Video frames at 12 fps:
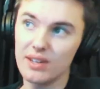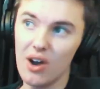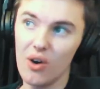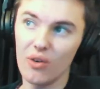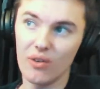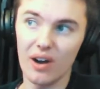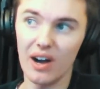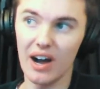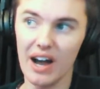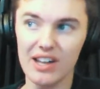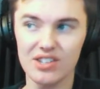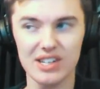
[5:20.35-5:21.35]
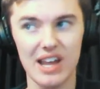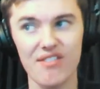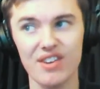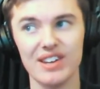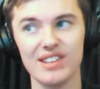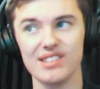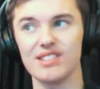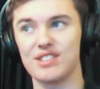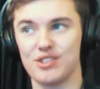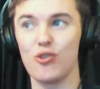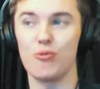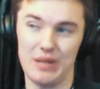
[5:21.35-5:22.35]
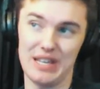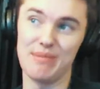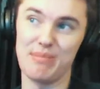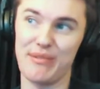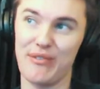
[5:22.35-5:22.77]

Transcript: Yo, I actually haven't listened to two P M